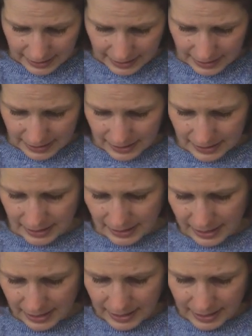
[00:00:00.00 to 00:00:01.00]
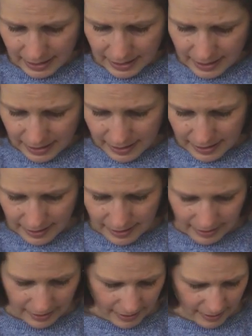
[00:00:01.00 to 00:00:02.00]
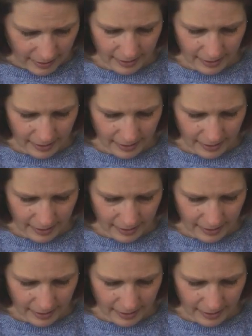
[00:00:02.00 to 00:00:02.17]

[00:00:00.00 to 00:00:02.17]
Nobody speaks.